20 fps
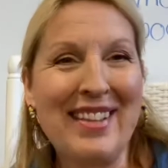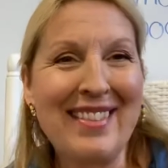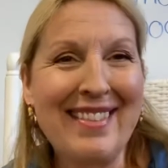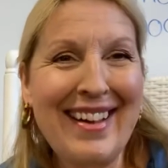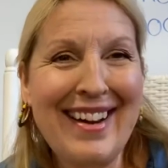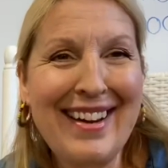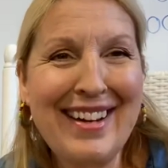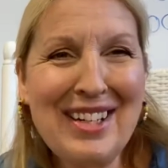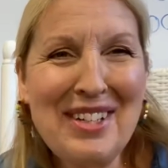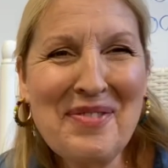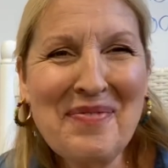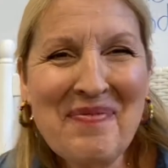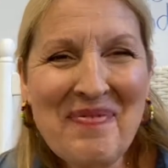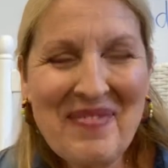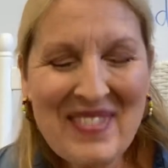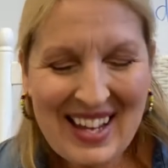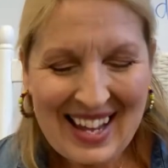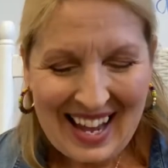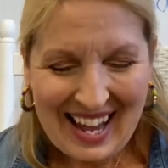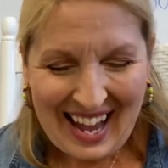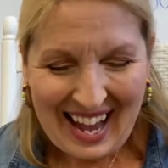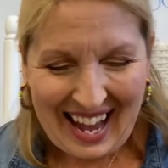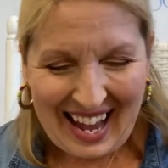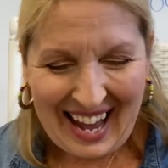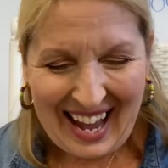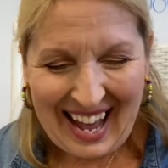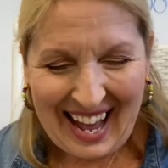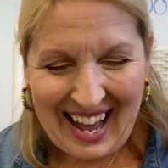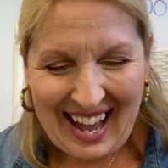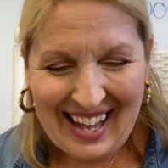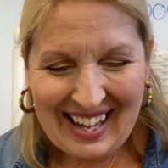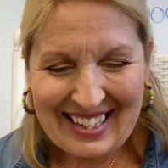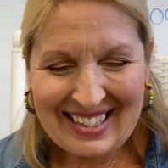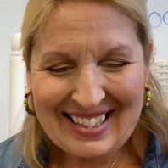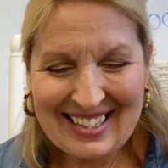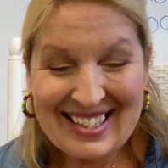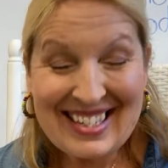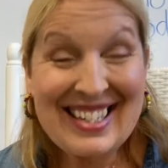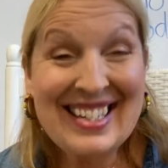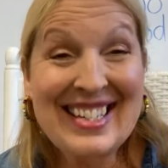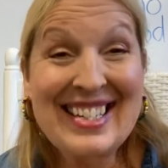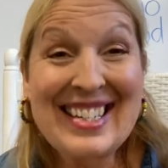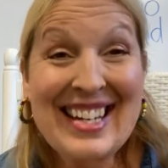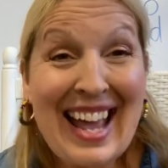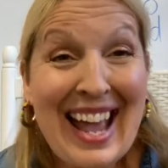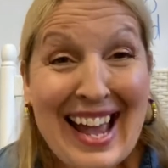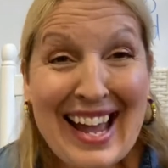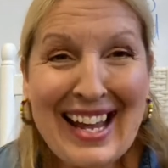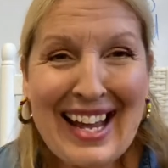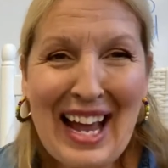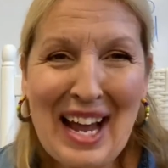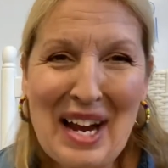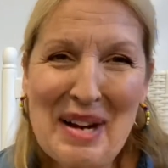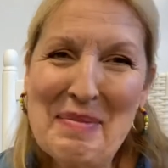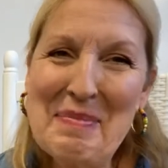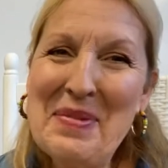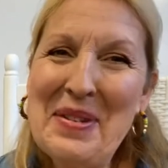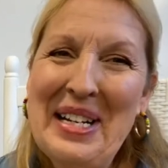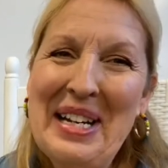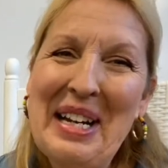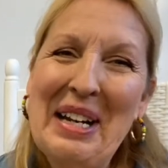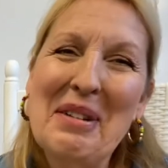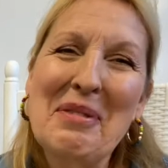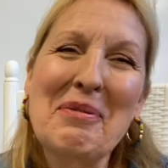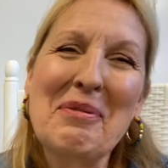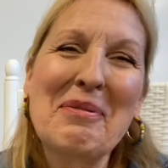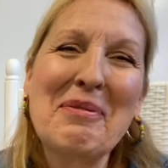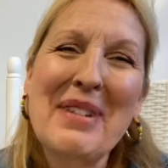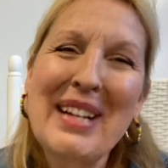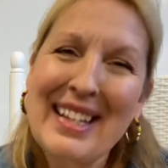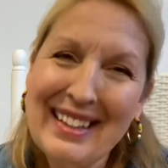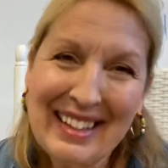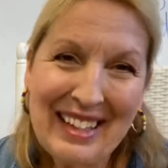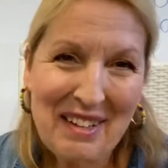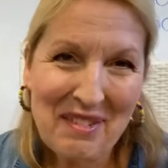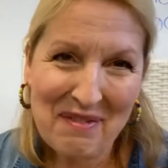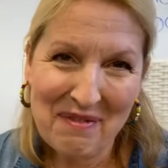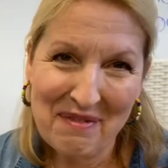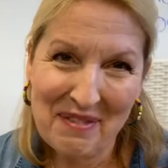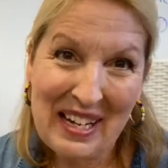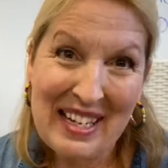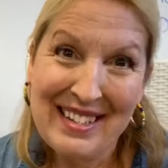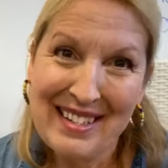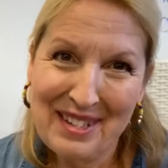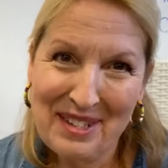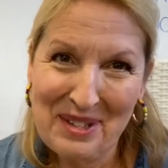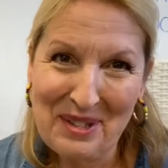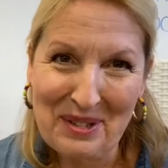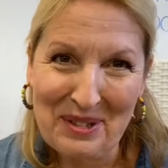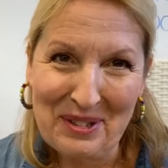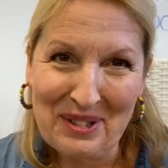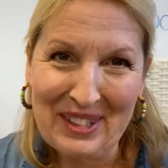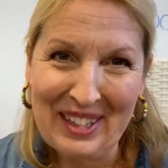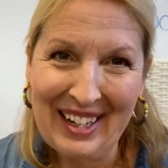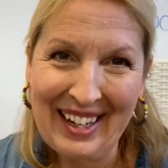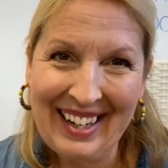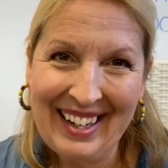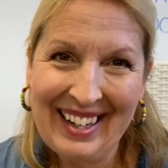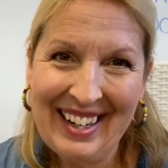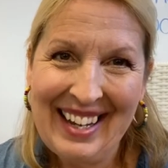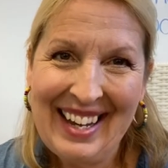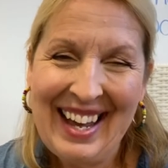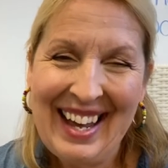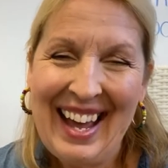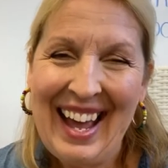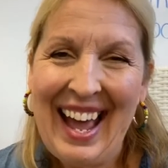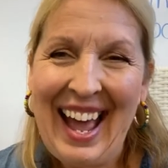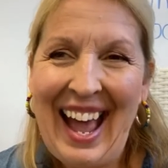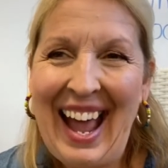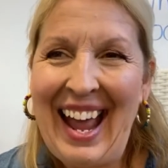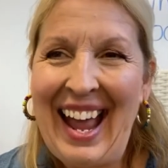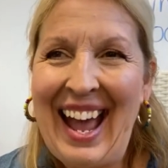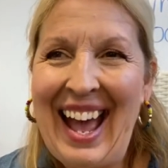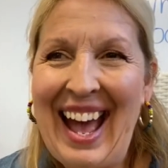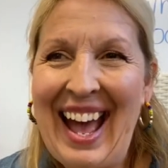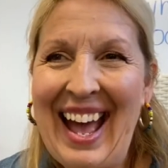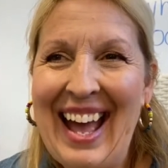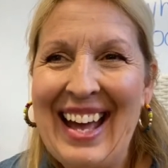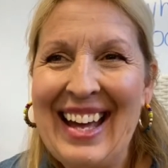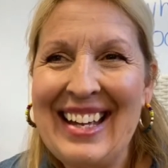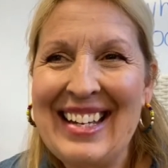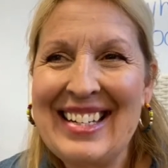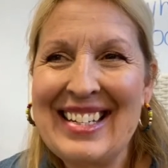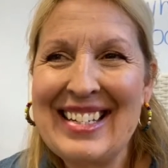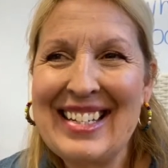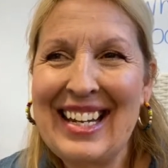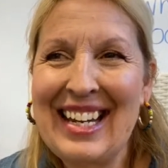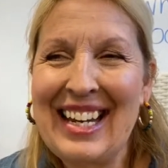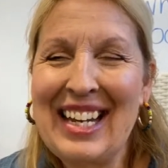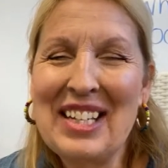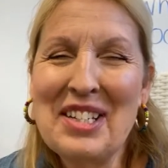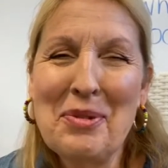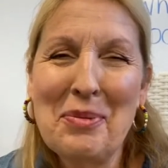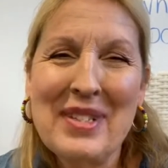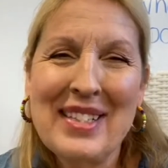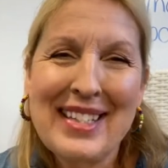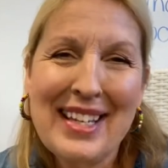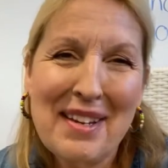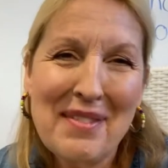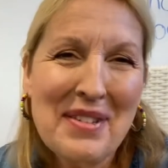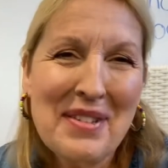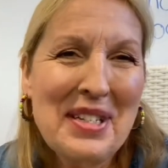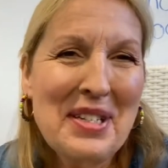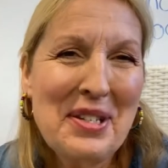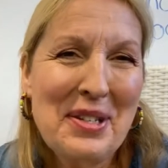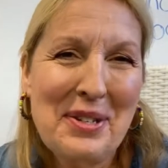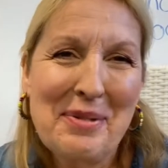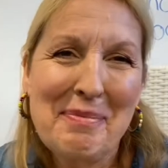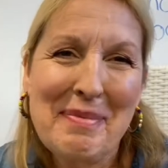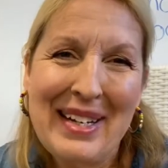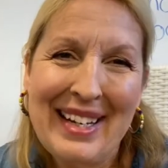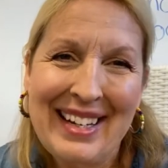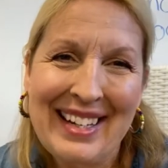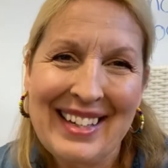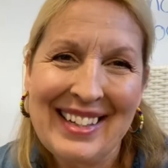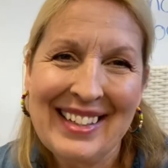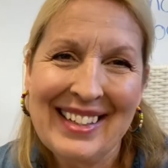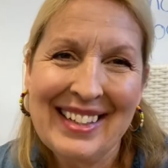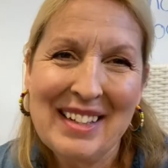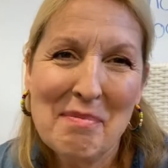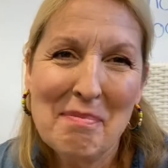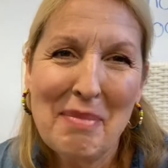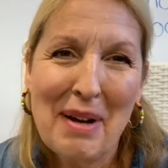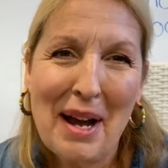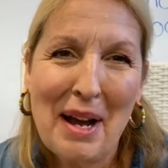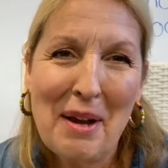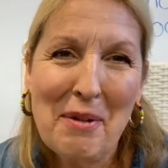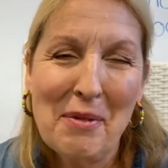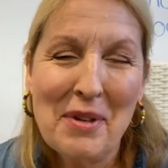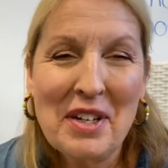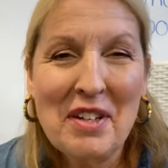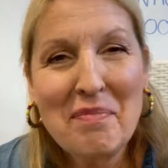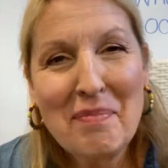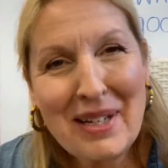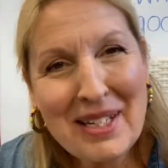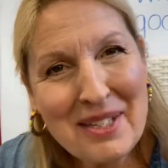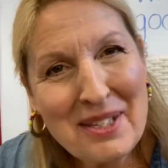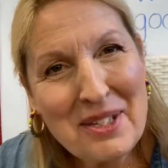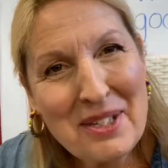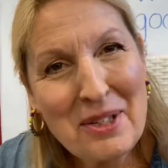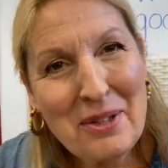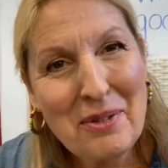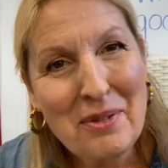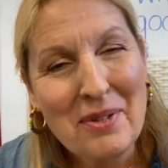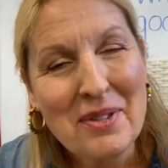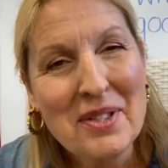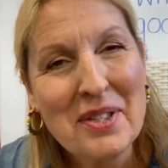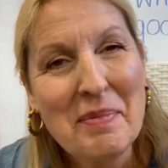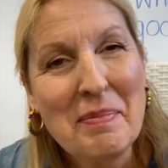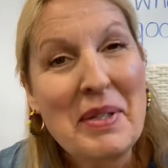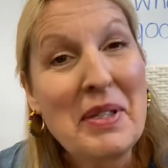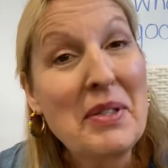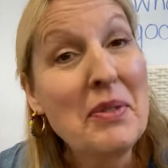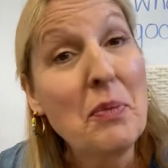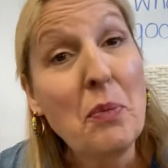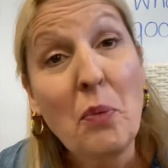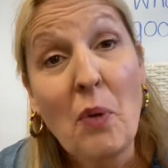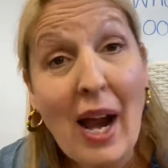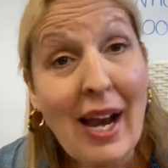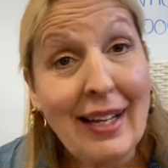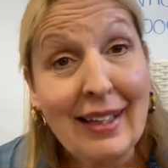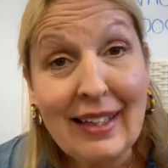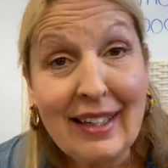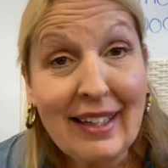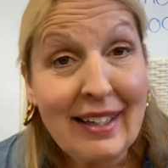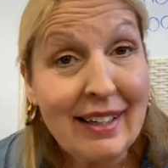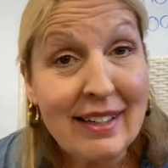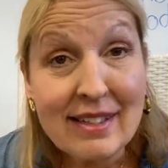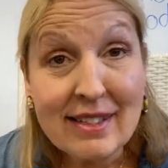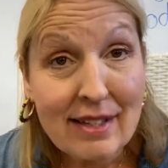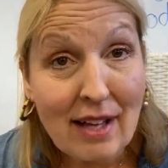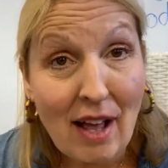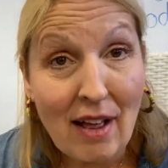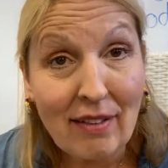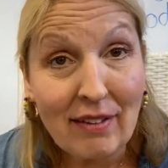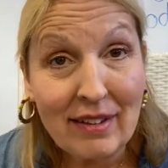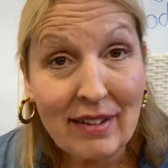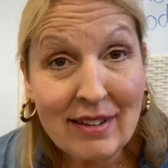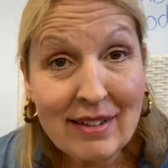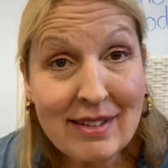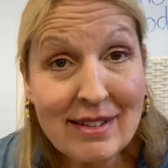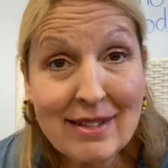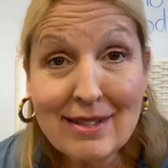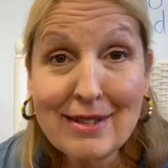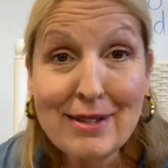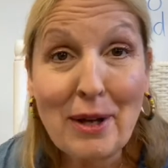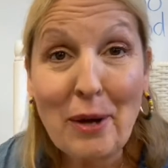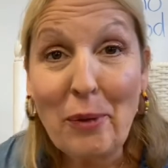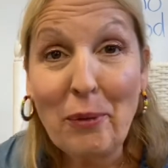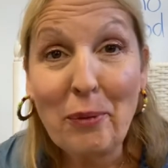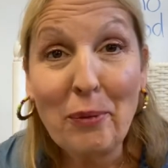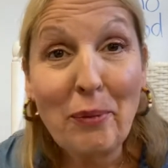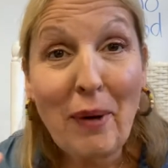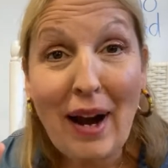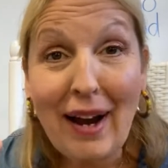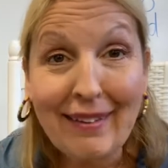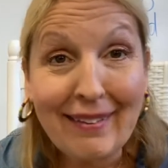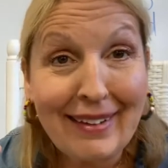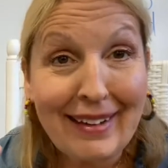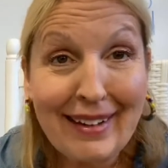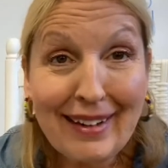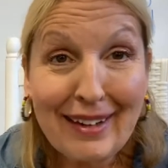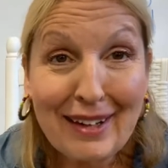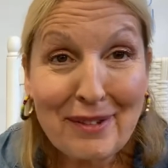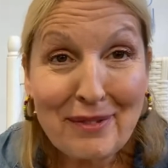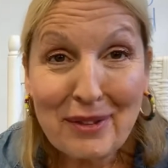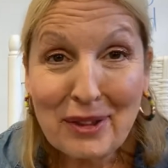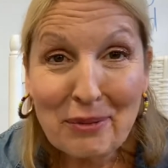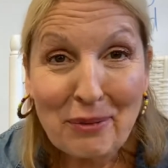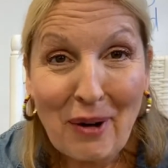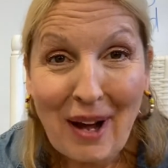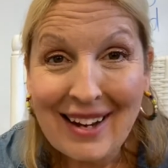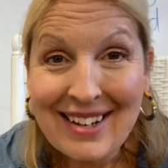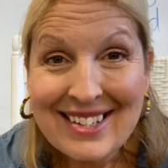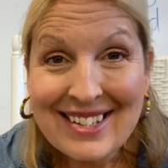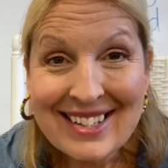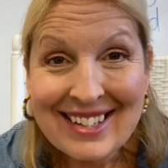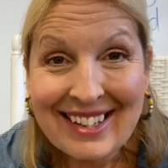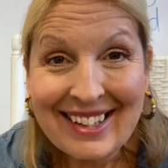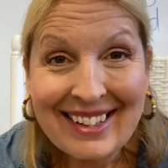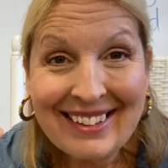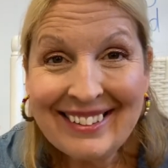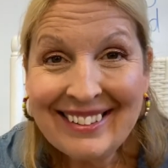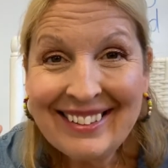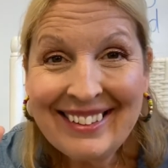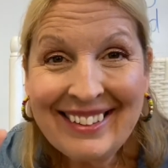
there. And today I'm reading a really fun story. And it was given to me by one of my students, Miss Riley Gonzalez. So Riley, if you're watching,